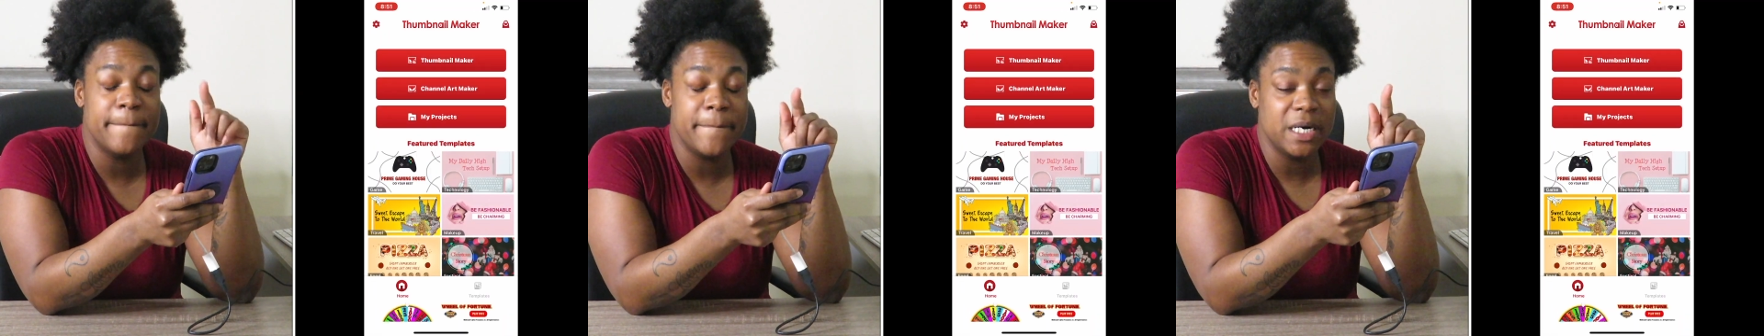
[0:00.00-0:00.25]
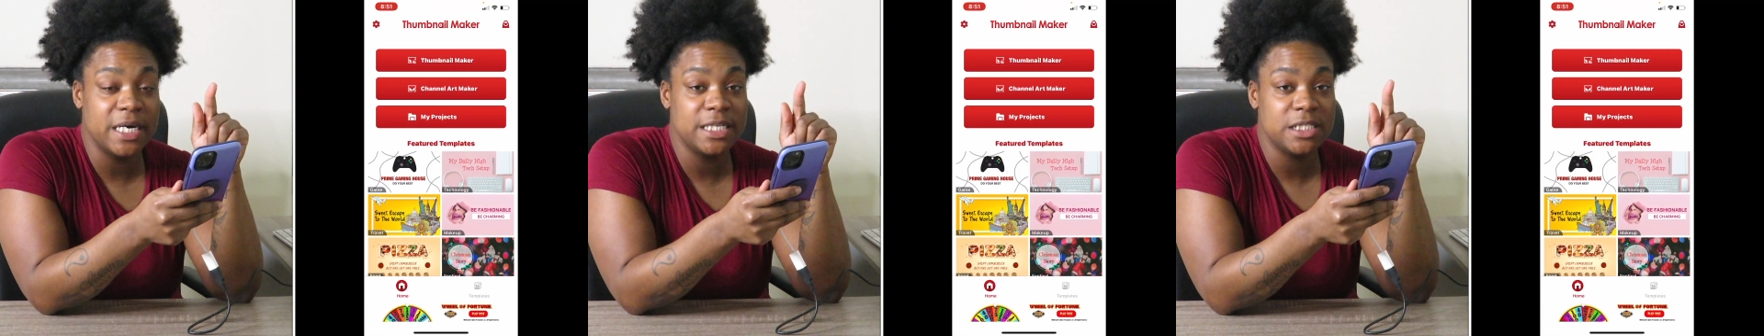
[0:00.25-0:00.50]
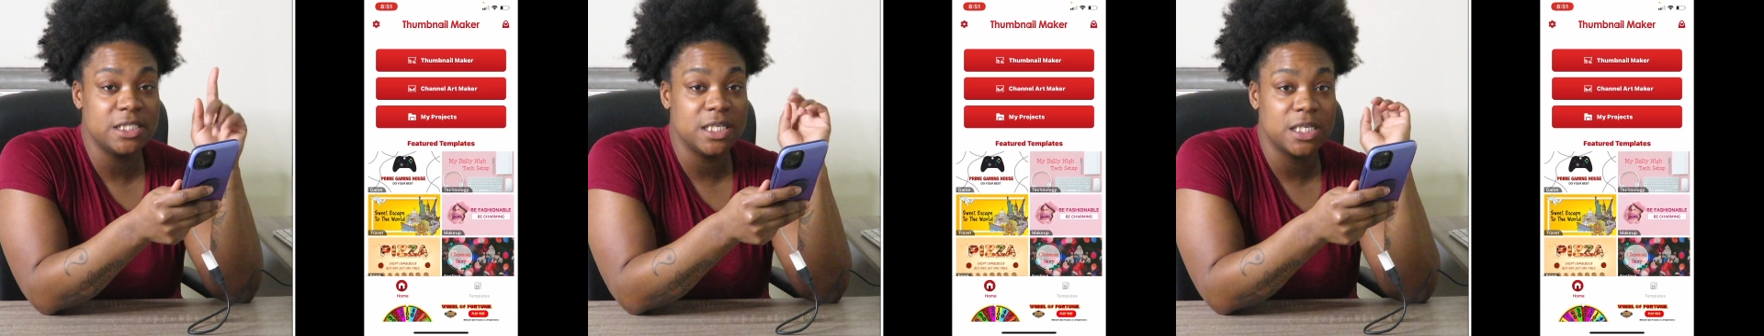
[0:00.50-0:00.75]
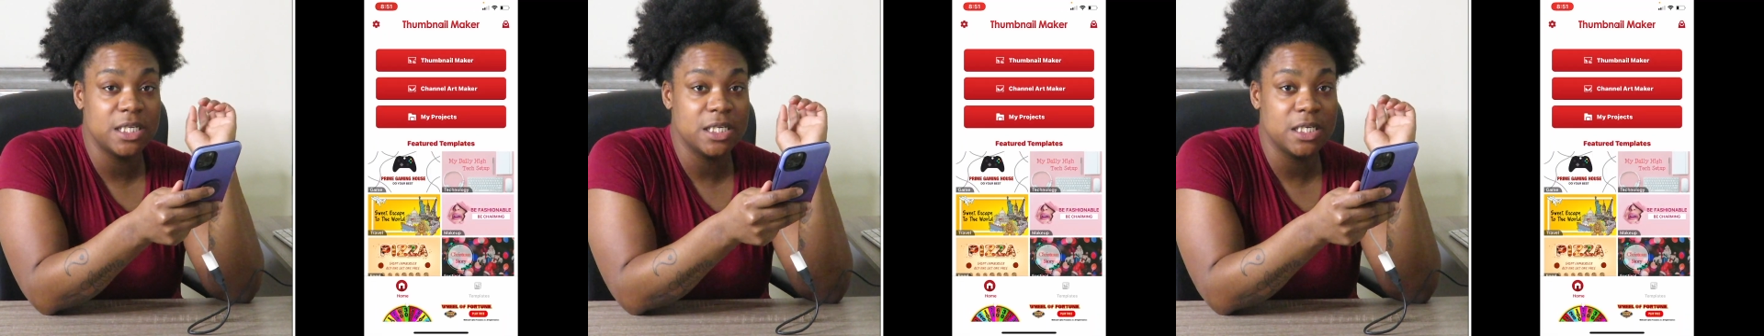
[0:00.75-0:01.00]
But
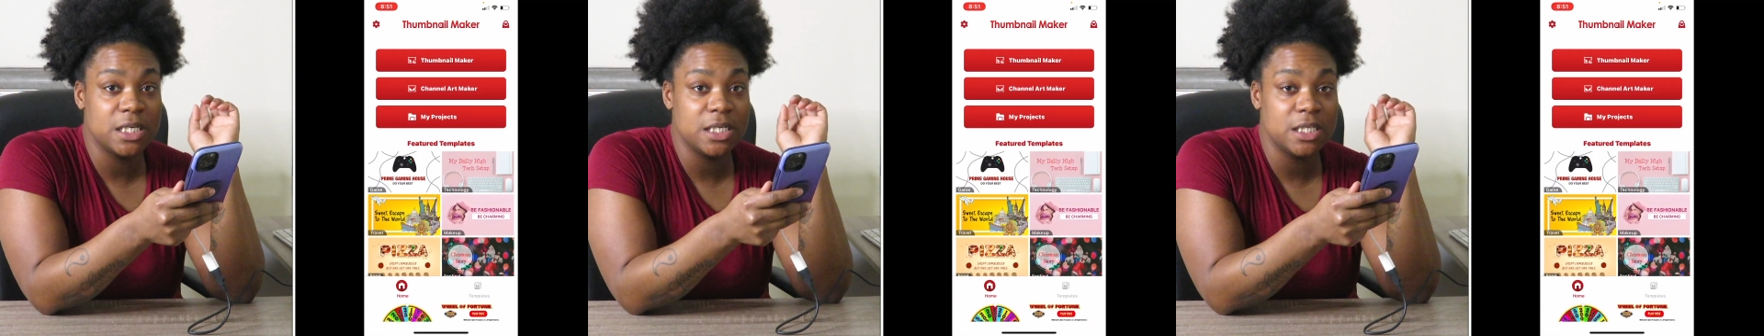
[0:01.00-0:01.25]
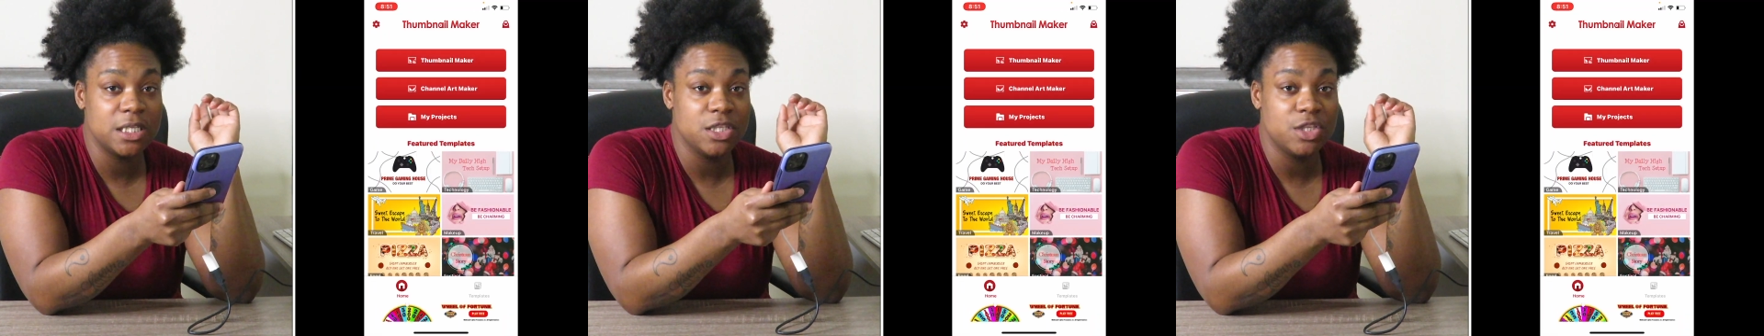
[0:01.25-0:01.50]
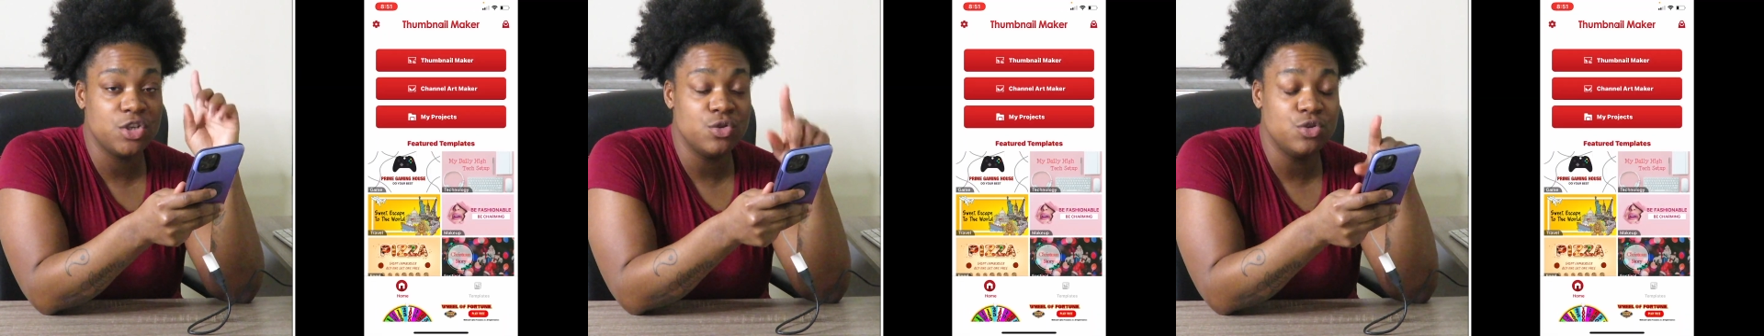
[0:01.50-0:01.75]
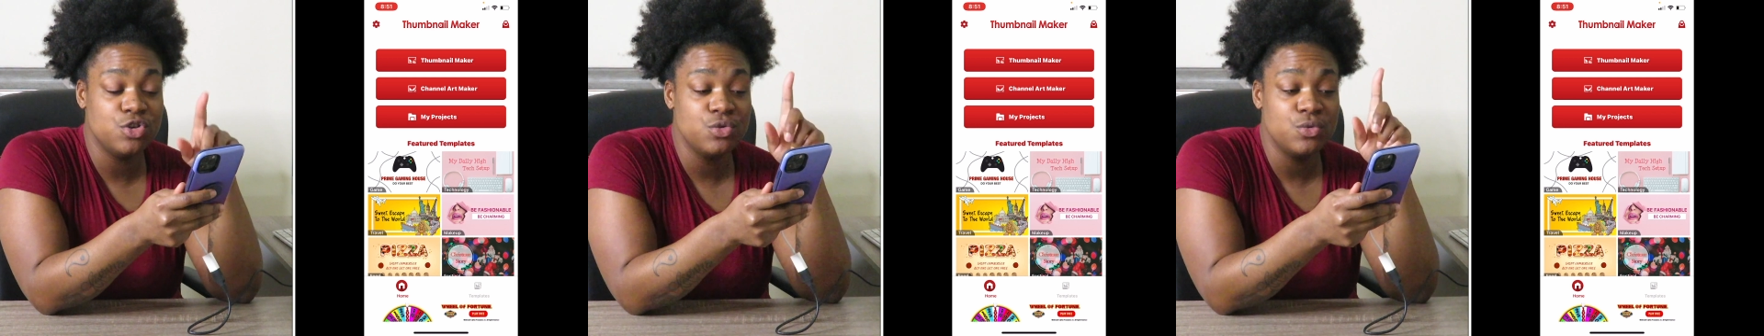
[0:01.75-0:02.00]
you
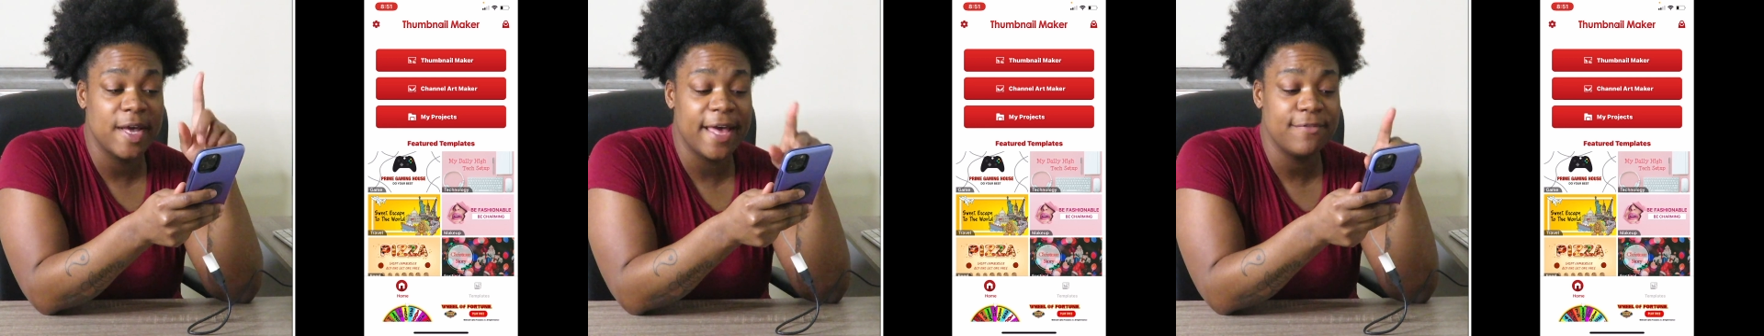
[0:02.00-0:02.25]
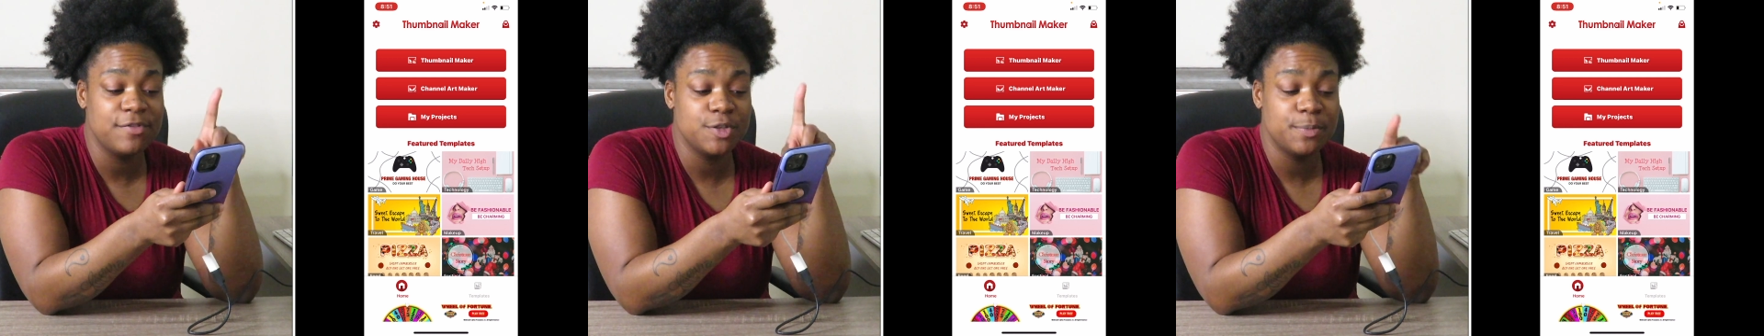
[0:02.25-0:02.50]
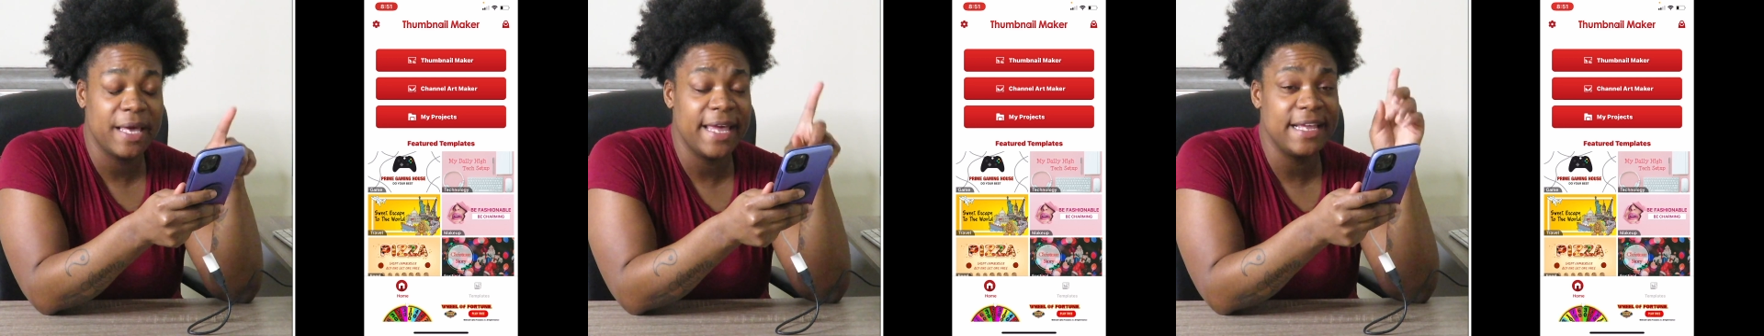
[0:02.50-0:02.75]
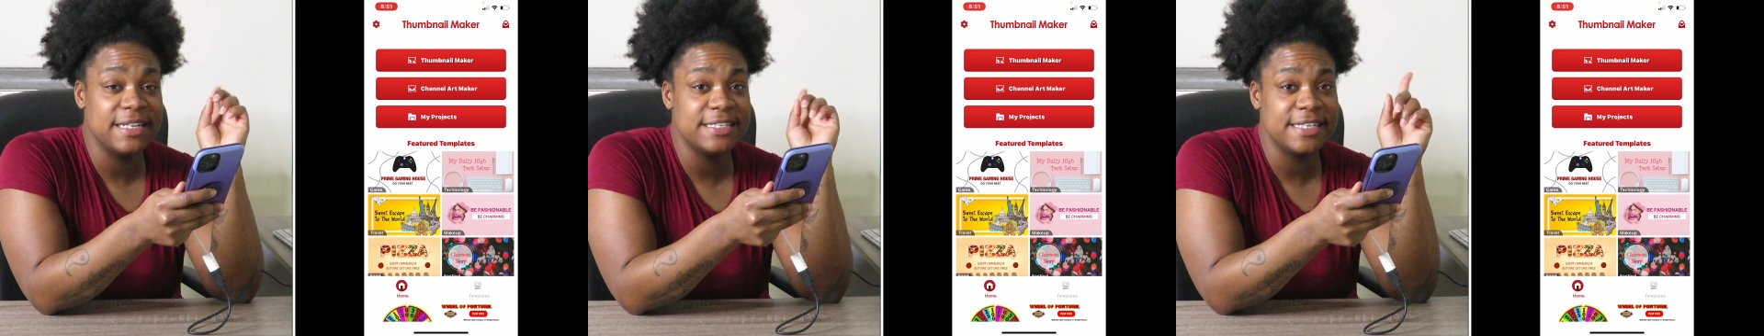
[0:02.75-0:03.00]
do have to
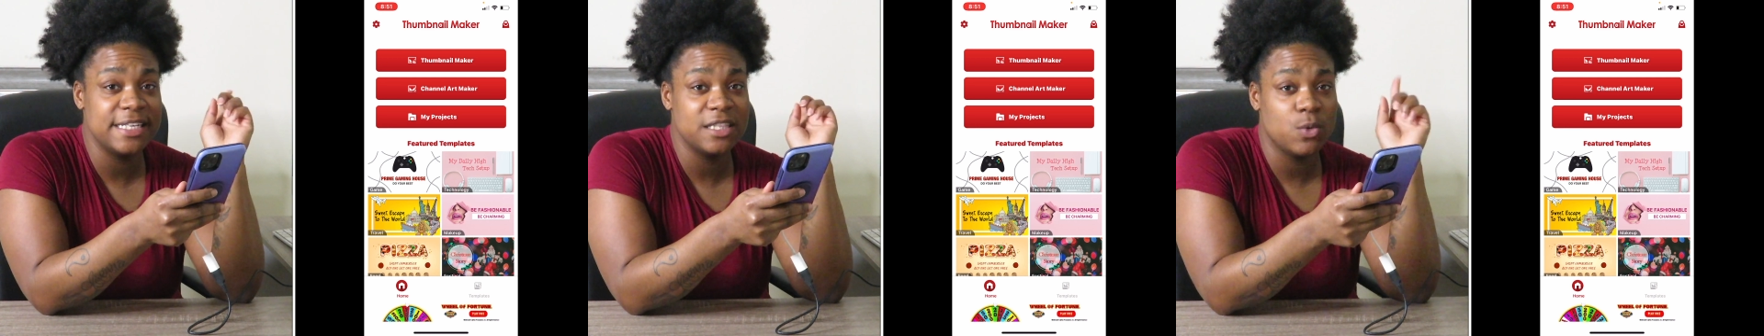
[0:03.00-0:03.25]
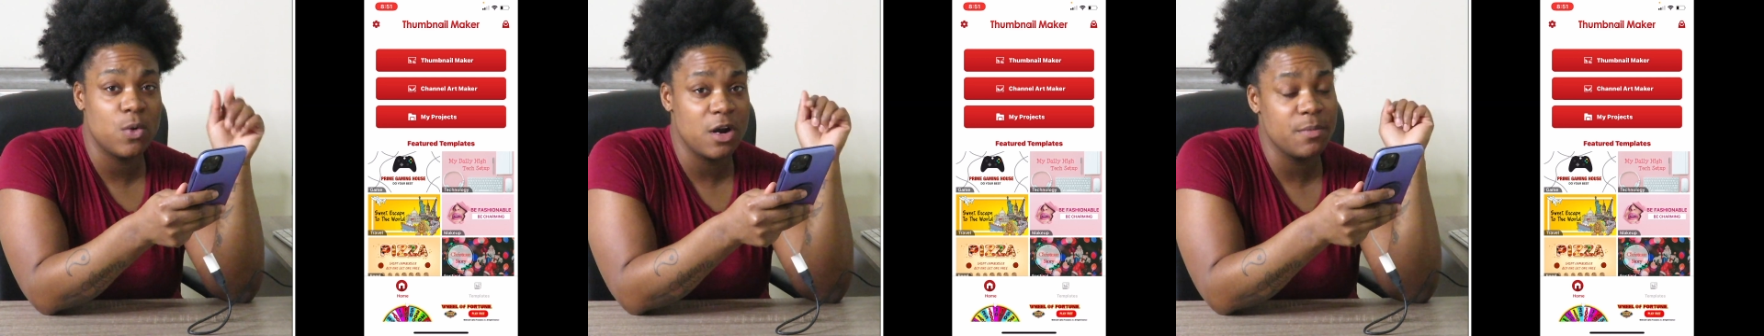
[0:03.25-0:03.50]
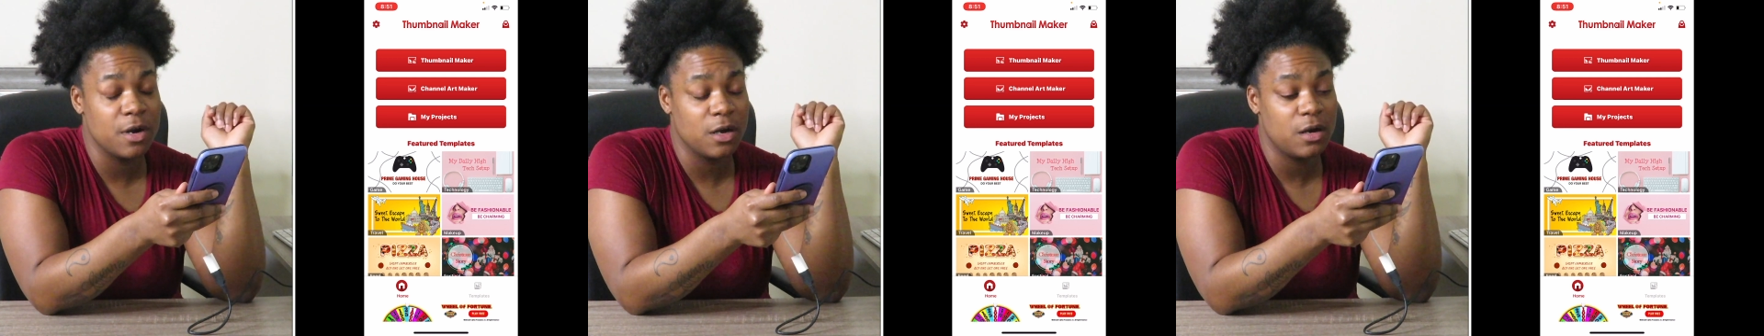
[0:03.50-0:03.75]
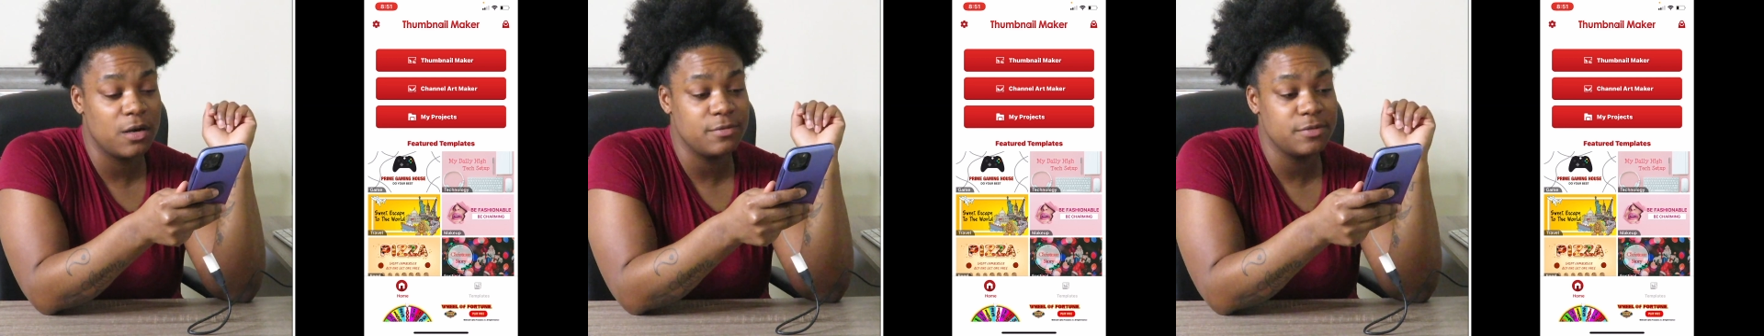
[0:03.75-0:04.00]
pay to get the
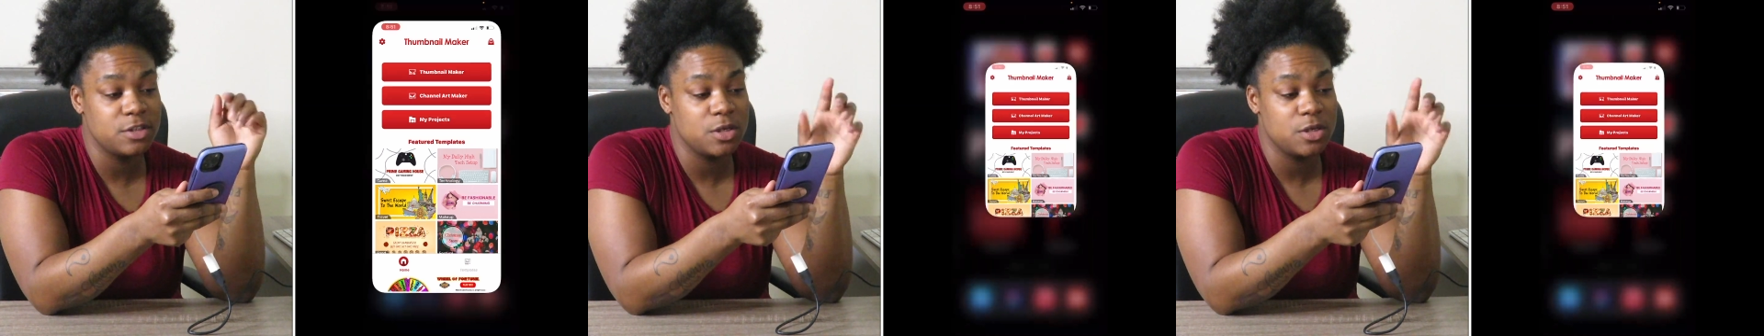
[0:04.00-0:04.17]
watermark off.